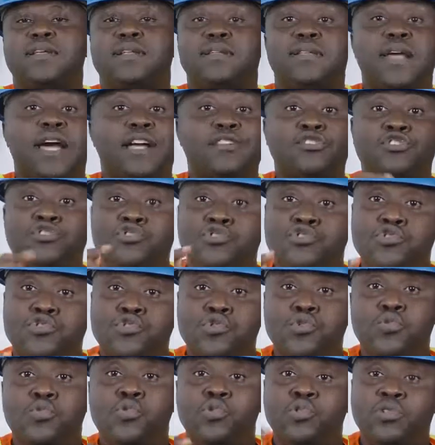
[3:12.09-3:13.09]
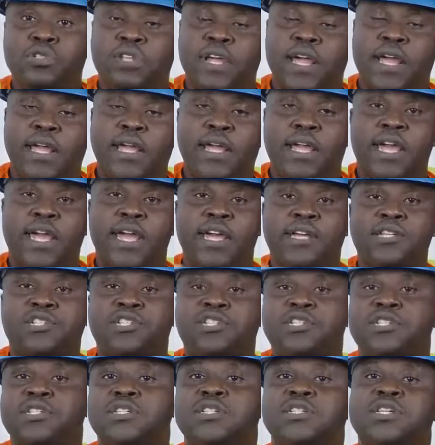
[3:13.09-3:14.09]
that you would
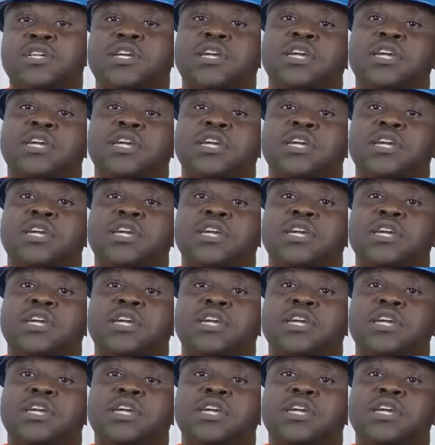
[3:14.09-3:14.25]
engage